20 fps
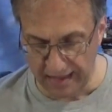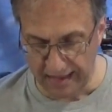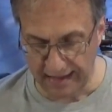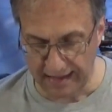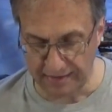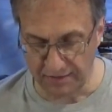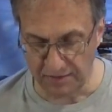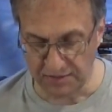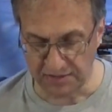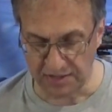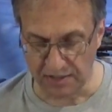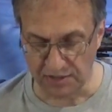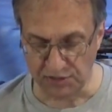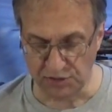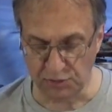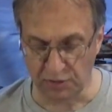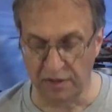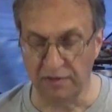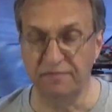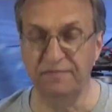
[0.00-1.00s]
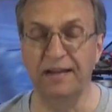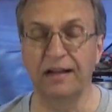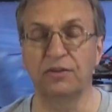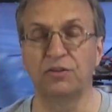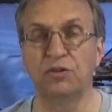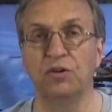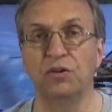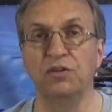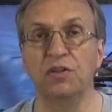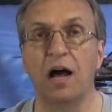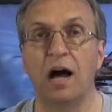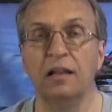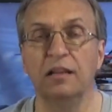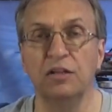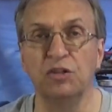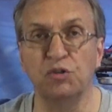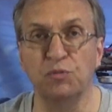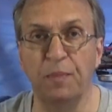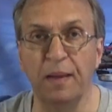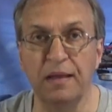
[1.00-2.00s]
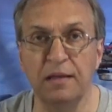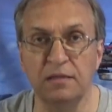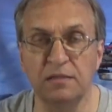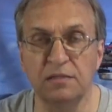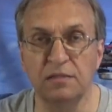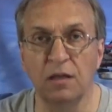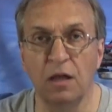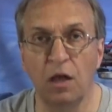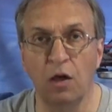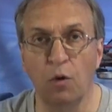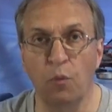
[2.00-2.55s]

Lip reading: And there's also a Vector knowledge base